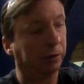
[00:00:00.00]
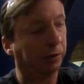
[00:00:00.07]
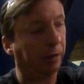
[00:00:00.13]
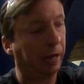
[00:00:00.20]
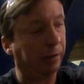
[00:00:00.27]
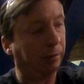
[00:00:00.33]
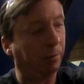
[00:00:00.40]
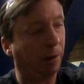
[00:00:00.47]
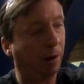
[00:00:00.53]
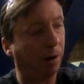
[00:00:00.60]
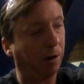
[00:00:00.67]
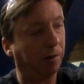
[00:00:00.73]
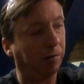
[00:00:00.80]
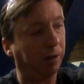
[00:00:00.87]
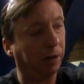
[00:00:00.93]
So that's
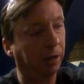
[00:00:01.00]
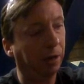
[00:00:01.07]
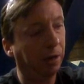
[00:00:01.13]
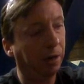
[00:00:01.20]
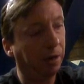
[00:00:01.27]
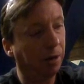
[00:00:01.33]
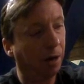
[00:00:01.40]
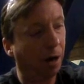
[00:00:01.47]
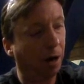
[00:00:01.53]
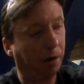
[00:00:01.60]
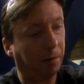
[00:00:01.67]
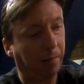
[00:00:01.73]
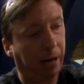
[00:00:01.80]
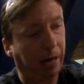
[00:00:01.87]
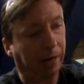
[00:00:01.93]
part of the
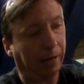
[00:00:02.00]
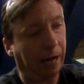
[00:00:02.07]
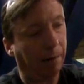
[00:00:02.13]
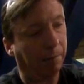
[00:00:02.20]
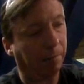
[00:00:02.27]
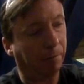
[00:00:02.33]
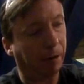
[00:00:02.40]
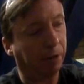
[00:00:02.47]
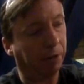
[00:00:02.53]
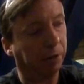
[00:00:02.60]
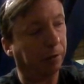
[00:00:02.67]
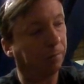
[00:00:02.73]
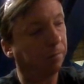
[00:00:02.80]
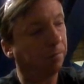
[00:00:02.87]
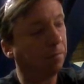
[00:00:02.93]
automatic
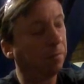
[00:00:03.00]
operation.